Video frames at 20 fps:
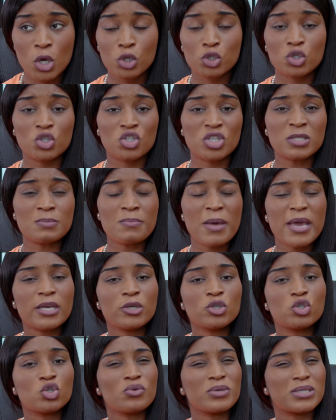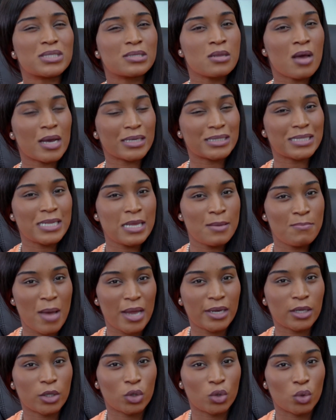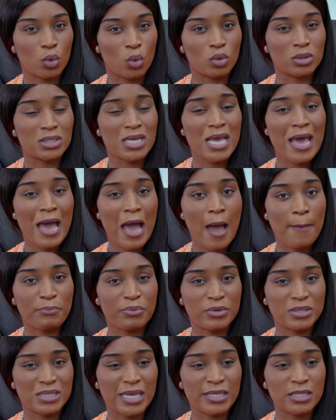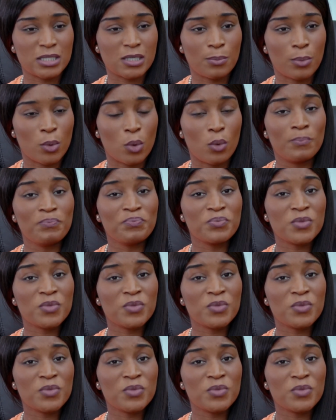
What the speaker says: so just making sure it's nicely manicured and presentable.